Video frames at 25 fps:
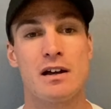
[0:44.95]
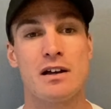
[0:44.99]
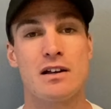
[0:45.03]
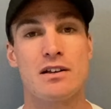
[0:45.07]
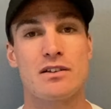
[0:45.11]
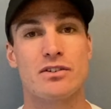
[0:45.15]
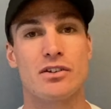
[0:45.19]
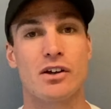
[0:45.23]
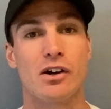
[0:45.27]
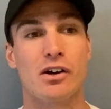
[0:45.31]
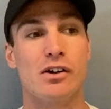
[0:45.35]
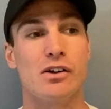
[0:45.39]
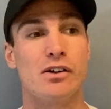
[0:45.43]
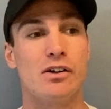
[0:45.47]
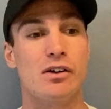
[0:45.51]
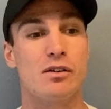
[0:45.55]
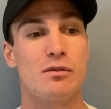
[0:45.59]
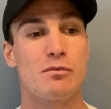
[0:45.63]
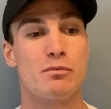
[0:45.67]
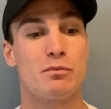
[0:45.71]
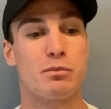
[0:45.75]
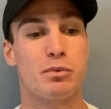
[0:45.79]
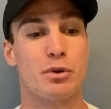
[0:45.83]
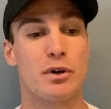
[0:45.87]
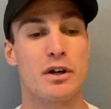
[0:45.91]
So
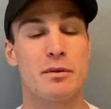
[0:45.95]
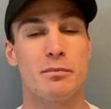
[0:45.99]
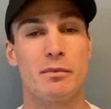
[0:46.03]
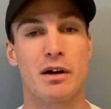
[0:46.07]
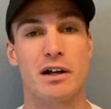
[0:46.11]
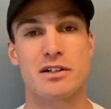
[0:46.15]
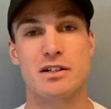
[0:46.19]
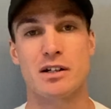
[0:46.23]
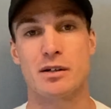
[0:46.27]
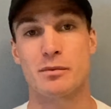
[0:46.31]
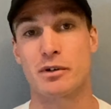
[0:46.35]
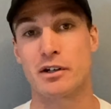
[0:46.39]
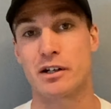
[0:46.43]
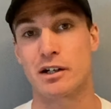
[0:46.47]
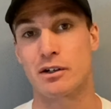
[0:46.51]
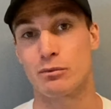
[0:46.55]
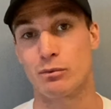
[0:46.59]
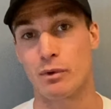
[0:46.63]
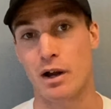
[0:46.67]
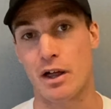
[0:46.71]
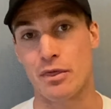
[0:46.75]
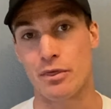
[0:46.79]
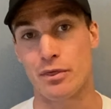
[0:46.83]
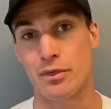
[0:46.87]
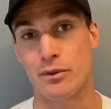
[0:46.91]
pretty much I'm going to
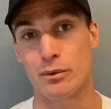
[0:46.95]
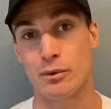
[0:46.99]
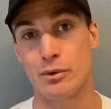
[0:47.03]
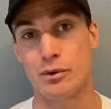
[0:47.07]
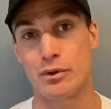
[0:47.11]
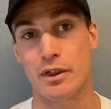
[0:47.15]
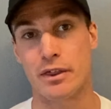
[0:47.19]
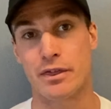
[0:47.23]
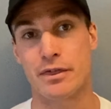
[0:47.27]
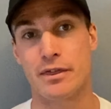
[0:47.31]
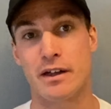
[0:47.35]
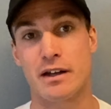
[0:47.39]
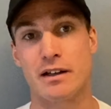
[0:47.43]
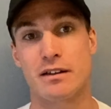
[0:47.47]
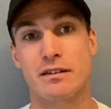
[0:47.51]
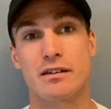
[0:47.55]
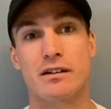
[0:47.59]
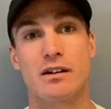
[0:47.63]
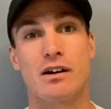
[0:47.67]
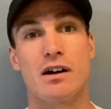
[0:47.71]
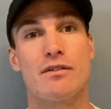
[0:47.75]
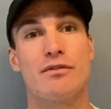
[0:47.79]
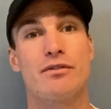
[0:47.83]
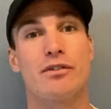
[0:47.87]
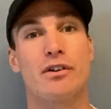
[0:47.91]
run through the things that
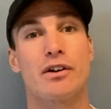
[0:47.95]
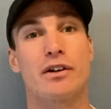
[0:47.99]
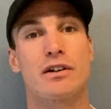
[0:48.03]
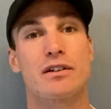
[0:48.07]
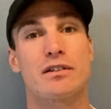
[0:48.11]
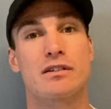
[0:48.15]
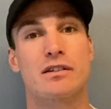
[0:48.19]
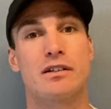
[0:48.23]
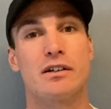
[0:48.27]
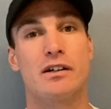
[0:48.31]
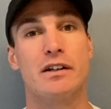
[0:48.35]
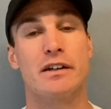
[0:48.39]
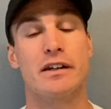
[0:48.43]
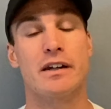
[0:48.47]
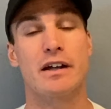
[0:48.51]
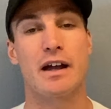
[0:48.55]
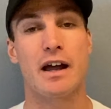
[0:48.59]
I focused on,